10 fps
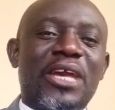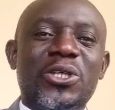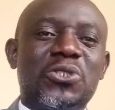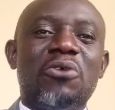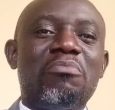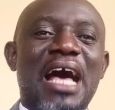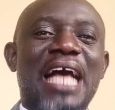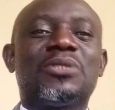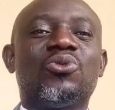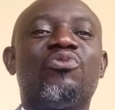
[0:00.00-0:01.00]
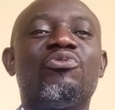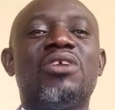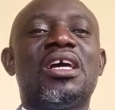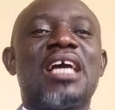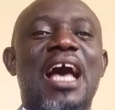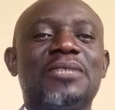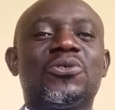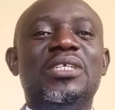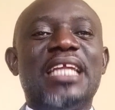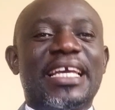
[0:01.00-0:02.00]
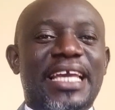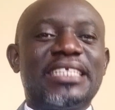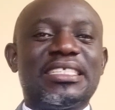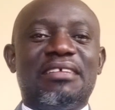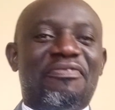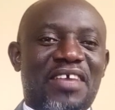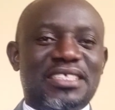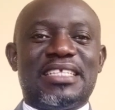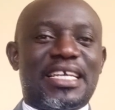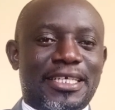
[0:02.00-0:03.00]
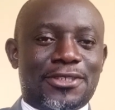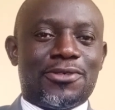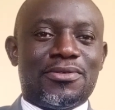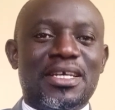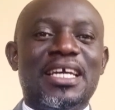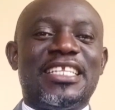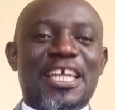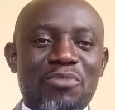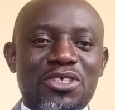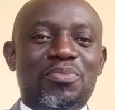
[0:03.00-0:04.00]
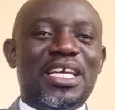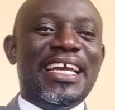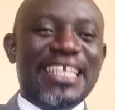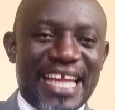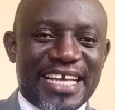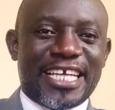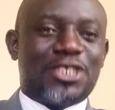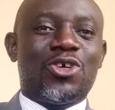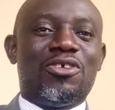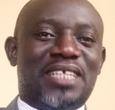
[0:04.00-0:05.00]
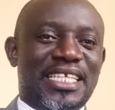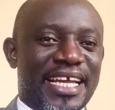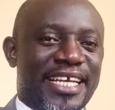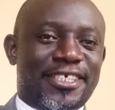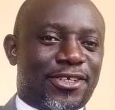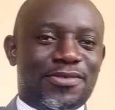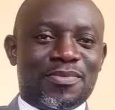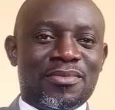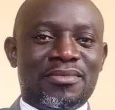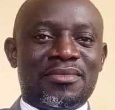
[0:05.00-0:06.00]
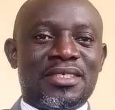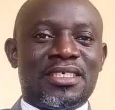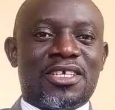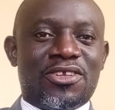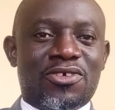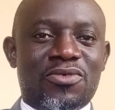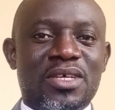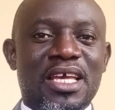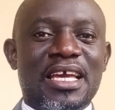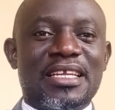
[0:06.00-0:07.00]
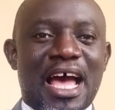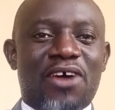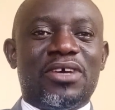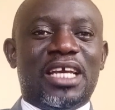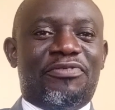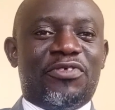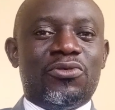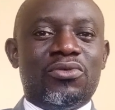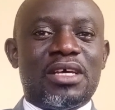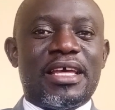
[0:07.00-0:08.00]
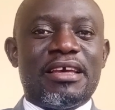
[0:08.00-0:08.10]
negation has to negate the first negation. There must be a negation of the negation. Now, if you